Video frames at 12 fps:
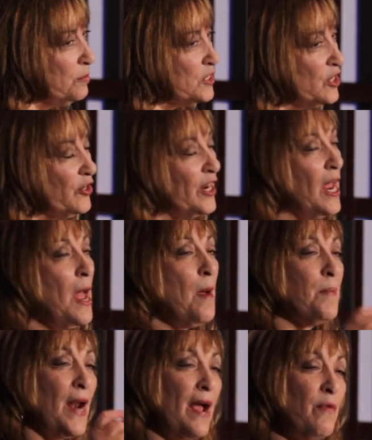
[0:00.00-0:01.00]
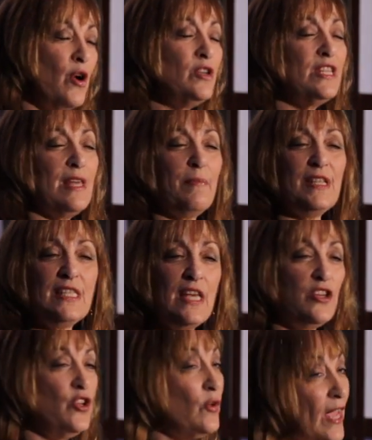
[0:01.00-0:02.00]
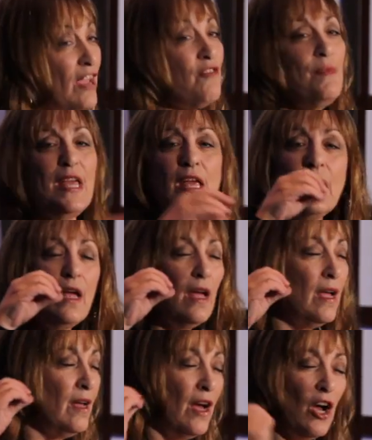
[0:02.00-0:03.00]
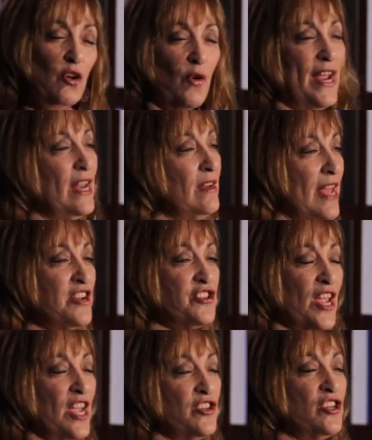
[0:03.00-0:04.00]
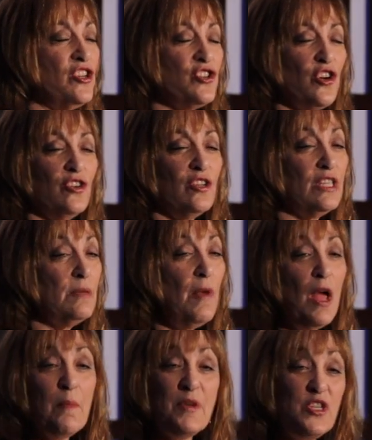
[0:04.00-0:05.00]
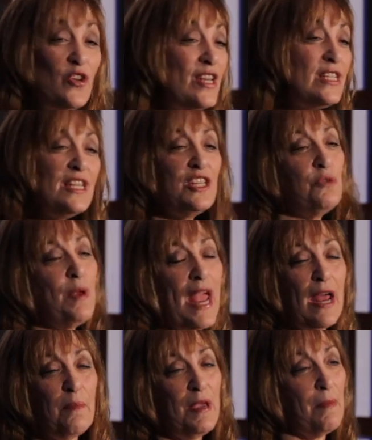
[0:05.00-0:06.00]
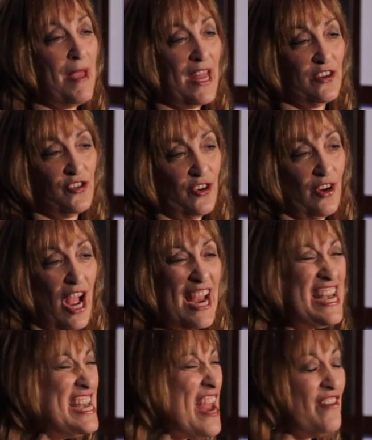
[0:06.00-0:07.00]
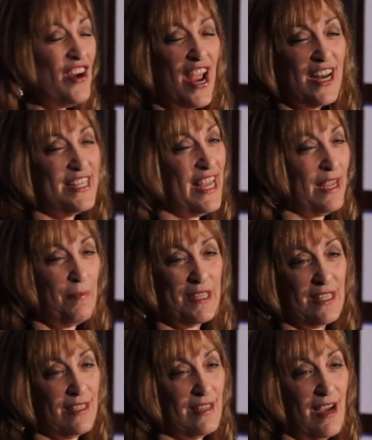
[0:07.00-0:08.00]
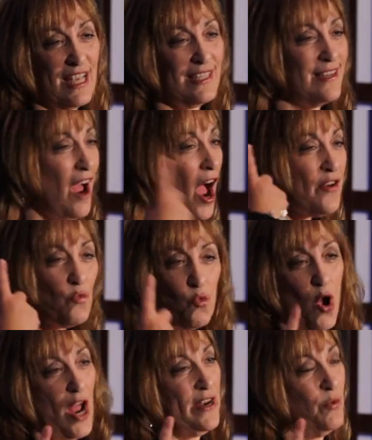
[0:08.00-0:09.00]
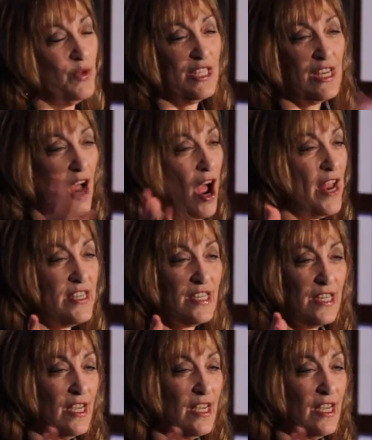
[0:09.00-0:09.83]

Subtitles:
of Missouri, but I wrote to them and said, you gave me a great education in journalism, but you didn't teach me how to be a manager. I never had to take a business class, not one. It was not